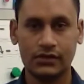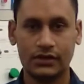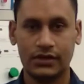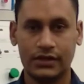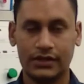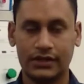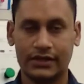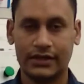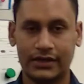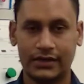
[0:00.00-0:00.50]

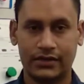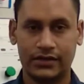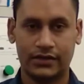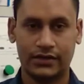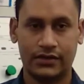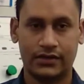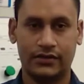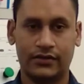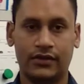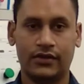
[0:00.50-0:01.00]
In
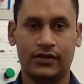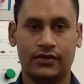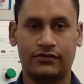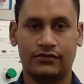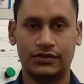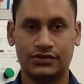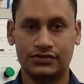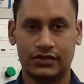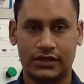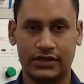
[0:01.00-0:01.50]
that,
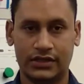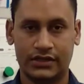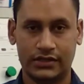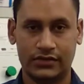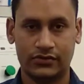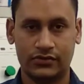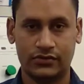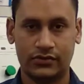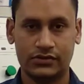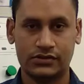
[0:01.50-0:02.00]
we joined
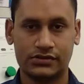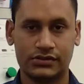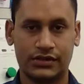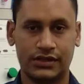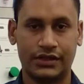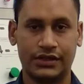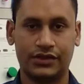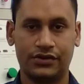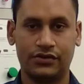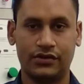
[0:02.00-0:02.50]
that
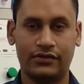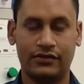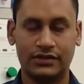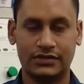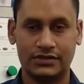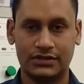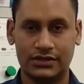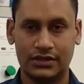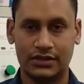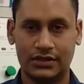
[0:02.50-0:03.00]
course. In
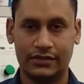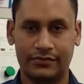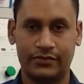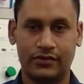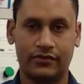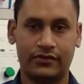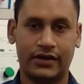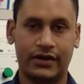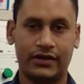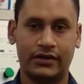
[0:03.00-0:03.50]
university, they
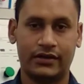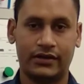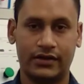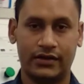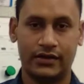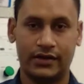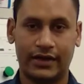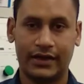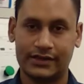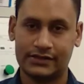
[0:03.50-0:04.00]
provide
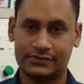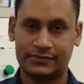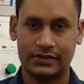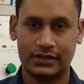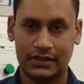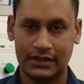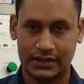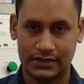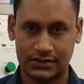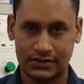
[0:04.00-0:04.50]

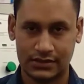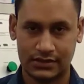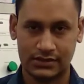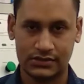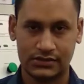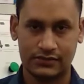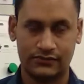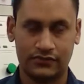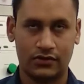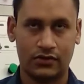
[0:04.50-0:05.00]
expert
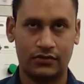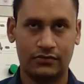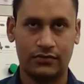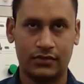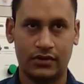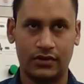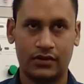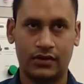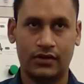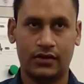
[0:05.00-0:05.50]
lectures
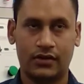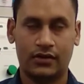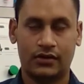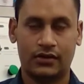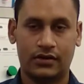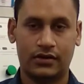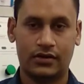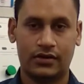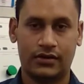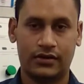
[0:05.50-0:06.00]
from
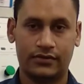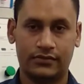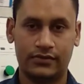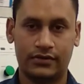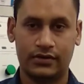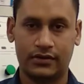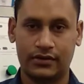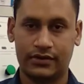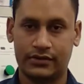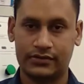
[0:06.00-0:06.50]

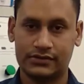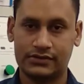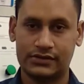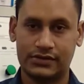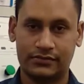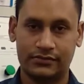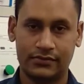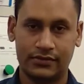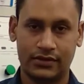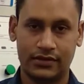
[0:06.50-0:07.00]

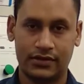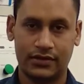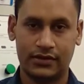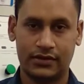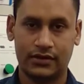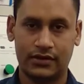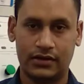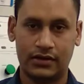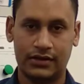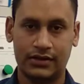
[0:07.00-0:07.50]
some
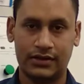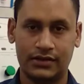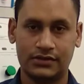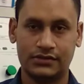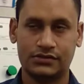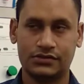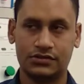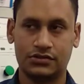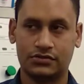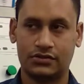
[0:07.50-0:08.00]
other
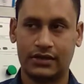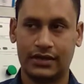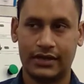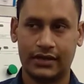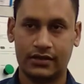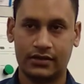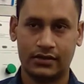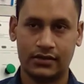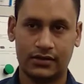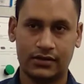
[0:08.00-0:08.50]
institute,
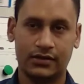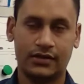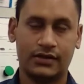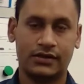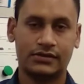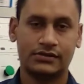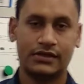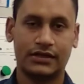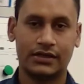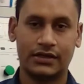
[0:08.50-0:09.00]
like
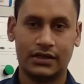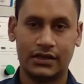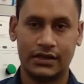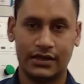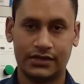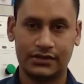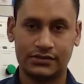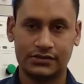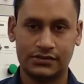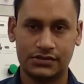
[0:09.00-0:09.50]

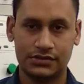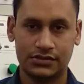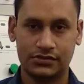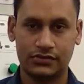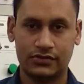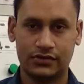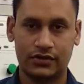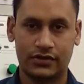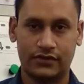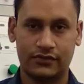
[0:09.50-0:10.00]
Signaling
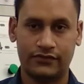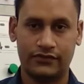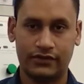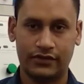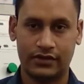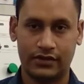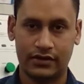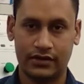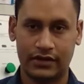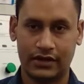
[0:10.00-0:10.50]
Institute of
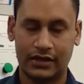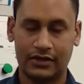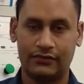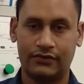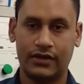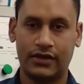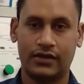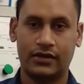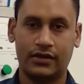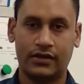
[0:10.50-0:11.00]

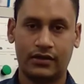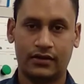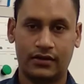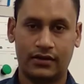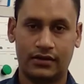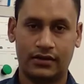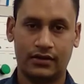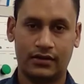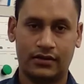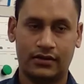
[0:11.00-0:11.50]
Railway,
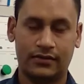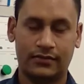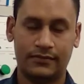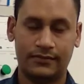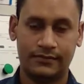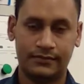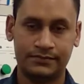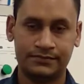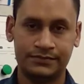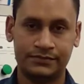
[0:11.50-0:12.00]

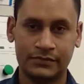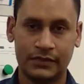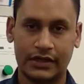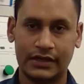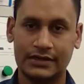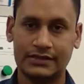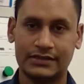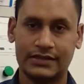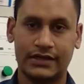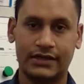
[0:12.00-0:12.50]

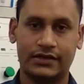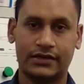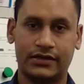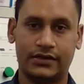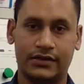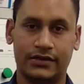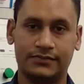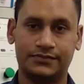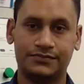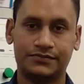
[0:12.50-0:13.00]

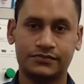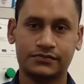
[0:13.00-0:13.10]
IRSET.